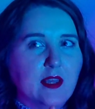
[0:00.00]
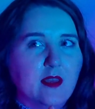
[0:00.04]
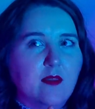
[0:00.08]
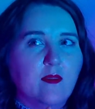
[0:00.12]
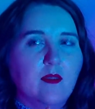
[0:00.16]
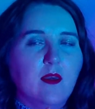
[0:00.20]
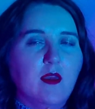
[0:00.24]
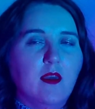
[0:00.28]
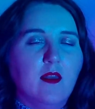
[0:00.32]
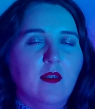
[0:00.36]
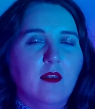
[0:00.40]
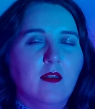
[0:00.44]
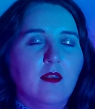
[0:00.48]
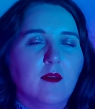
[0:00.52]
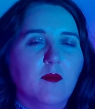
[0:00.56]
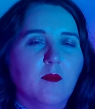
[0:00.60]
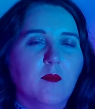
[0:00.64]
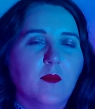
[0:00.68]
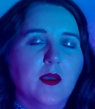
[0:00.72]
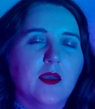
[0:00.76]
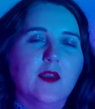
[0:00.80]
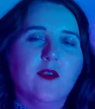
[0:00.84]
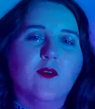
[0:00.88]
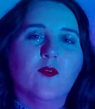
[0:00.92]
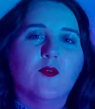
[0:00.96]
And then
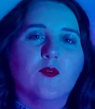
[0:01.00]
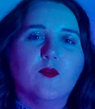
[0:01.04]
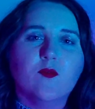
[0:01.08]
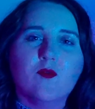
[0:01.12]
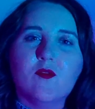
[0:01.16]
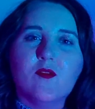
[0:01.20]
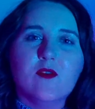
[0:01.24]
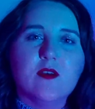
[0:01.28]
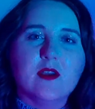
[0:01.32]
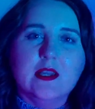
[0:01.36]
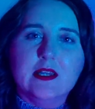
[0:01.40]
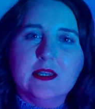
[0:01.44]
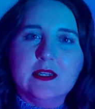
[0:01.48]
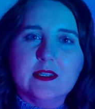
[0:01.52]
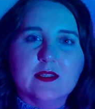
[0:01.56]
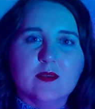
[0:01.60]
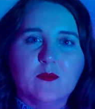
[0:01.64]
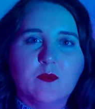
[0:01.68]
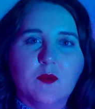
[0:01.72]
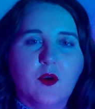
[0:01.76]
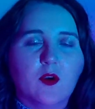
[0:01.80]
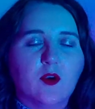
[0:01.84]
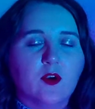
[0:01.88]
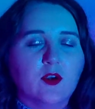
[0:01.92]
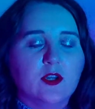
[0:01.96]
my goal for
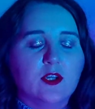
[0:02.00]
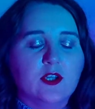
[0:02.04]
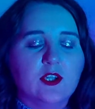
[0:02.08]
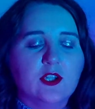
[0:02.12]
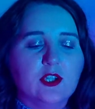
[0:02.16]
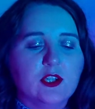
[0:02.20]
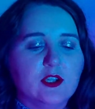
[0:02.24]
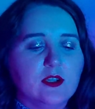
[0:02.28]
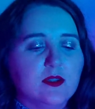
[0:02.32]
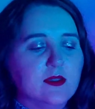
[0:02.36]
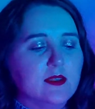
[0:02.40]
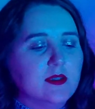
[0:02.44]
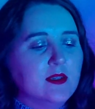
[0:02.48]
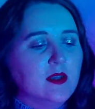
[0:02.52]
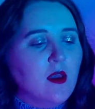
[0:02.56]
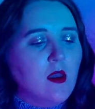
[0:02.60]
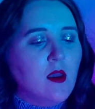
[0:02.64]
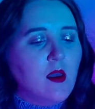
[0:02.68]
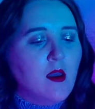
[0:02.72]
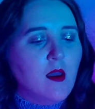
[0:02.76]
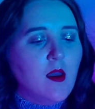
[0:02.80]
ASMR is just